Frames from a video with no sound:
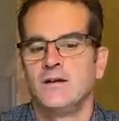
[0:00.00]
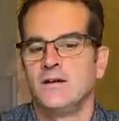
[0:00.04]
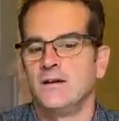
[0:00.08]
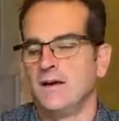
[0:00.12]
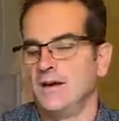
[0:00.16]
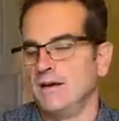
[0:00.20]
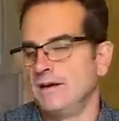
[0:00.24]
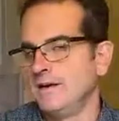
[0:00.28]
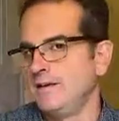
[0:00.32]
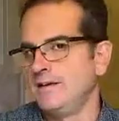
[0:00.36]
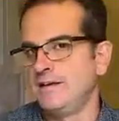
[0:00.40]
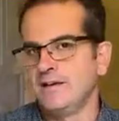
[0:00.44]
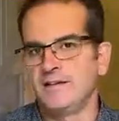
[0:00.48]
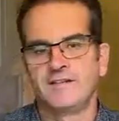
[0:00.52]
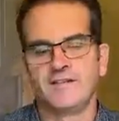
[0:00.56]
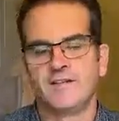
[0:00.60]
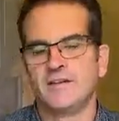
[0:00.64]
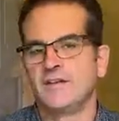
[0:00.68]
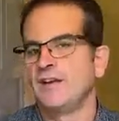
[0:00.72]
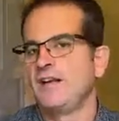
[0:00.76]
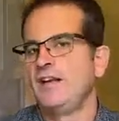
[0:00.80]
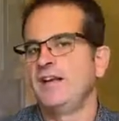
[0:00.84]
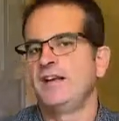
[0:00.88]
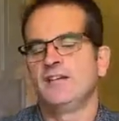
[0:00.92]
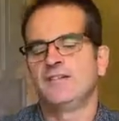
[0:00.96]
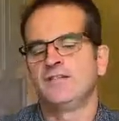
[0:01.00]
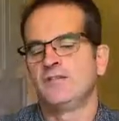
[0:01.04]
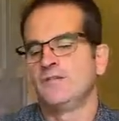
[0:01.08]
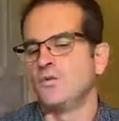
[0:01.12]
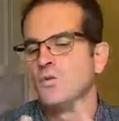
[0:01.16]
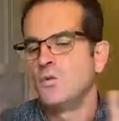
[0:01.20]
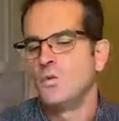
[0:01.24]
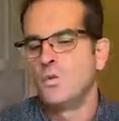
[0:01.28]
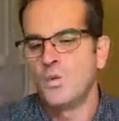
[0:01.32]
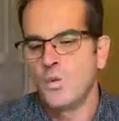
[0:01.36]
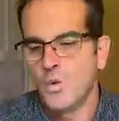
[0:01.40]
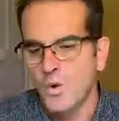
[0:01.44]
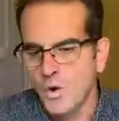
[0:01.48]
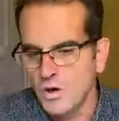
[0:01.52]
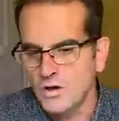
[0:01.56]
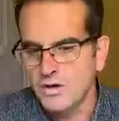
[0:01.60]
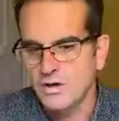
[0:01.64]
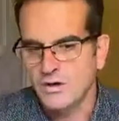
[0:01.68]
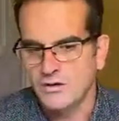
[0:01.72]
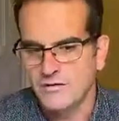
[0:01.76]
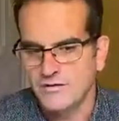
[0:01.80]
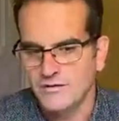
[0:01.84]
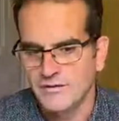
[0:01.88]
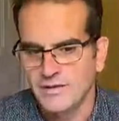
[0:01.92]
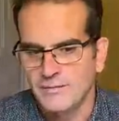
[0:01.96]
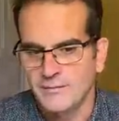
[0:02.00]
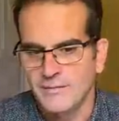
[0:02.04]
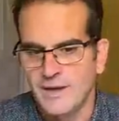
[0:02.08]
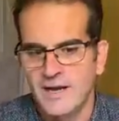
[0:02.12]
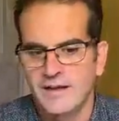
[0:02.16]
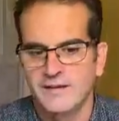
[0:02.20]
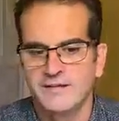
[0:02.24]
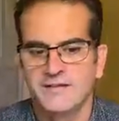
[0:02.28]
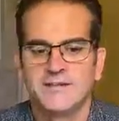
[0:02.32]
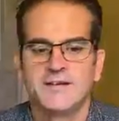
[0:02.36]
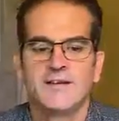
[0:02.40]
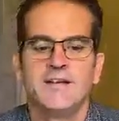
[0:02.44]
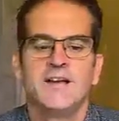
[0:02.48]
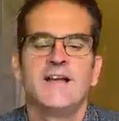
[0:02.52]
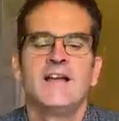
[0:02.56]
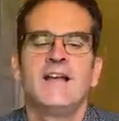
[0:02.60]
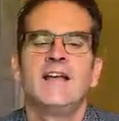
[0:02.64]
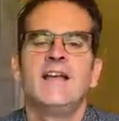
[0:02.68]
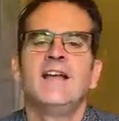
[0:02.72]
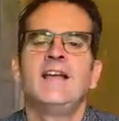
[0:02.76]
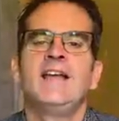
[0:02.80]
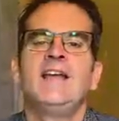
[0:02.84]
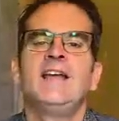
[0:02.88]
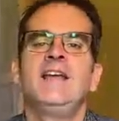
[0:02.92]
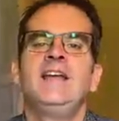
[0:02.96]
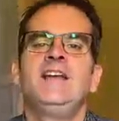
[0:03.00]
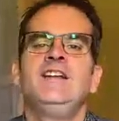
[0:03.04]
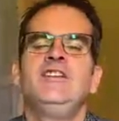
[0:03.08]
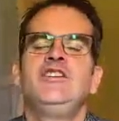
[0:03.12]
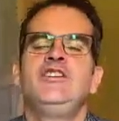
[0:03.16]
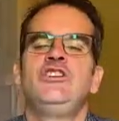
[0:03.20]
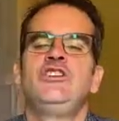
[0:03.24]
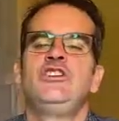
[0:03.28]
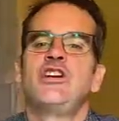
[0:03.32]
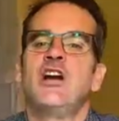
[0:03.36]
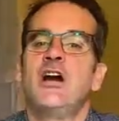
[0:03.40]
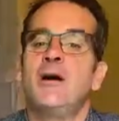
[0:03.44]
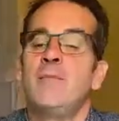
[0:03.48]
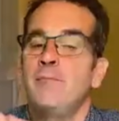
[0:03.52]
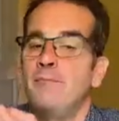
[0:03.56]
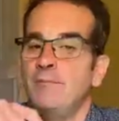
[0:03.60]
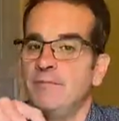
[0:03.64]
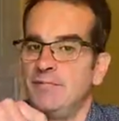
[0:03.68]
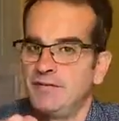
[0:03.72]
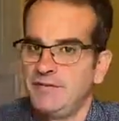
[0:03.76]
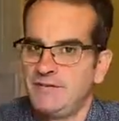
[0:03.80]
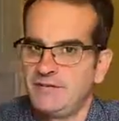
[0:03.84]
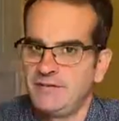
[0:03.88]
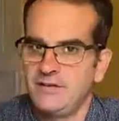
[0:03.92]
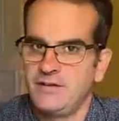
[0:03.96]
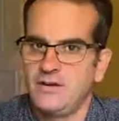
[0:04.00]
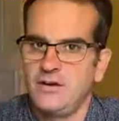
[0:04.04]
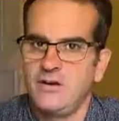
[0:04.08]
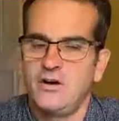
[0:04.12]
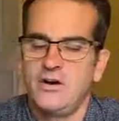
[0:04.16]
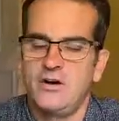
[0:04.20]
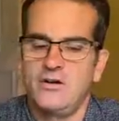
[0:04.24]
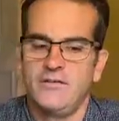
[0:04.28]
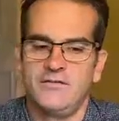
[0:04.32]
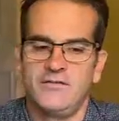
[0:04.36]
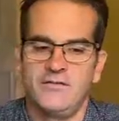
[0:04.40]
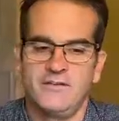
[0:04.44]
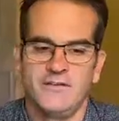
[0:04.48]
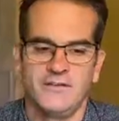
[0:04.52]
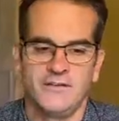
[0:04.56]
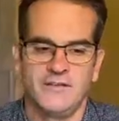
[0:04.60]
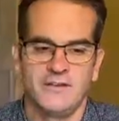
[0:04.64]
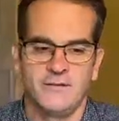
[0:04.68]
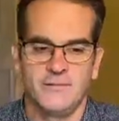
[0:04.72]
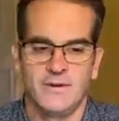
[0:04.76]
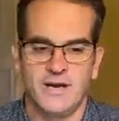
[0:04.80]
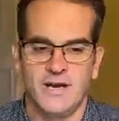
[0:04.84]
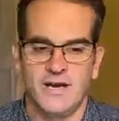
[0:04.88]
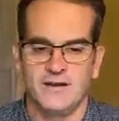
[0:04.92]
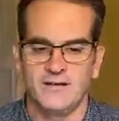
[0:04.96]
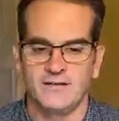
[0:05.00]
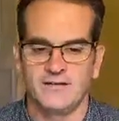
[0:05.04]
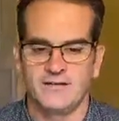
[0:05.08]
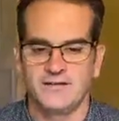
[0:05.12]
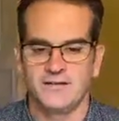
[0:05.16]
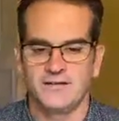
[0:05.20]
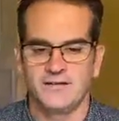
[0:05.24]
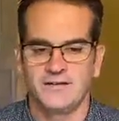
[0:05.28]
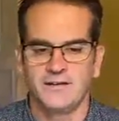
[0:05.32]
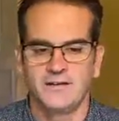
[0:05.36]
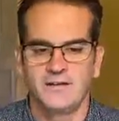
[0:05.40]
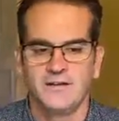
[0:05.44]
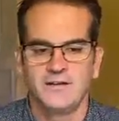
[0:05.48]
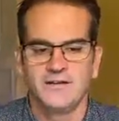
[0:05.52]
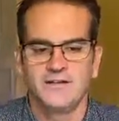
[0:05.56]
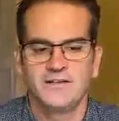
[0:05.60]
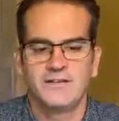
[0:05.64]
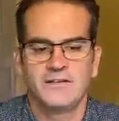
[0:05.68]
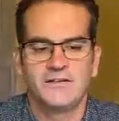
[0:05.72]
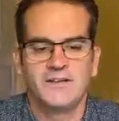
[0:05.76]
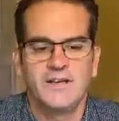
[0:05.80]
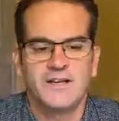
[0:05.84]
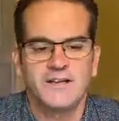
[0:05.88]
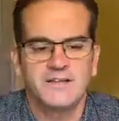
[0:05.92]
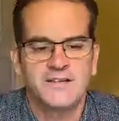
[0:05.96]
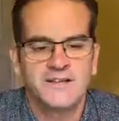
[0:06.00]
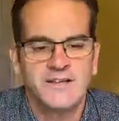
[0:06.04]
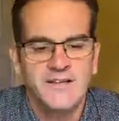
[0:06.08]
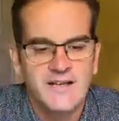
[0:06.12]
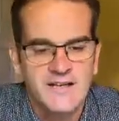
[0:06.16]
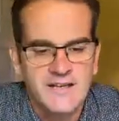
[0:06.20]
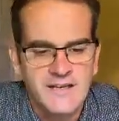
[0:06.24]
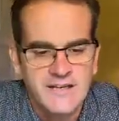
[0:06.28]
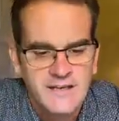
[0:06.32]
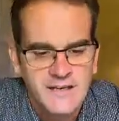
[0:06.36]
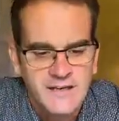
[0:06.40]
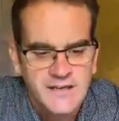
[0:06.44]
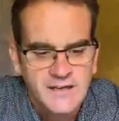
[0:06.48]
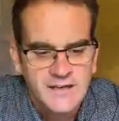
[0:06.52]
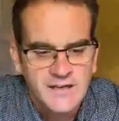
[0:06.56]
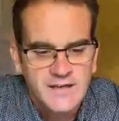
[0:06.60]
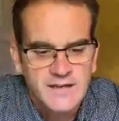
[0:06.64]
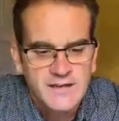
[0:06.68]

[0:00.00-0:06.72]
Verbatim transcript: uh, he doesn't. He doesn't walk off the bus. He jumps off the bus. So does he?